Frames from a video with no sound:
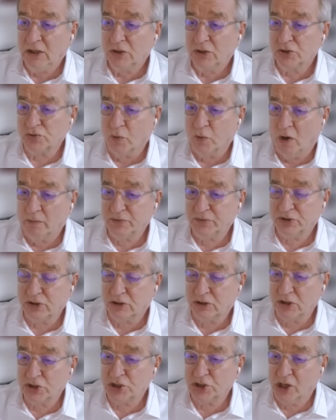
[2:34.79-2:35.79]
swaps
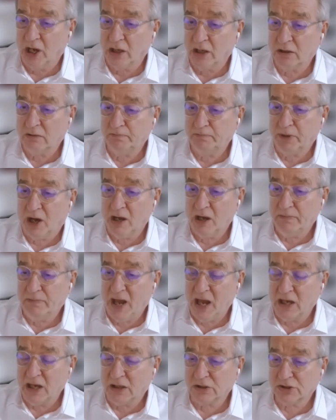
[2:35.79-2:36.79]
initiated by
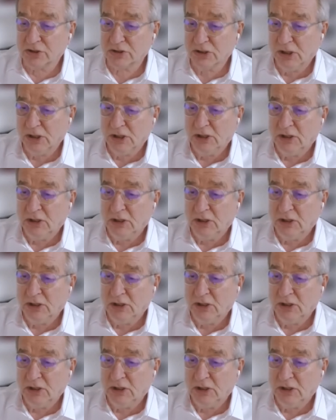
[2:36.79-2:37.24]
banks.